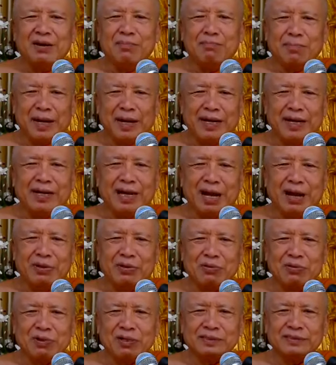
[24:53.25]
but now
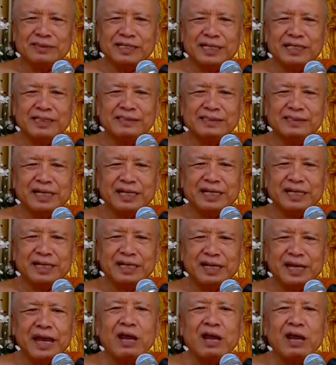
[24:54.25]
you got sensing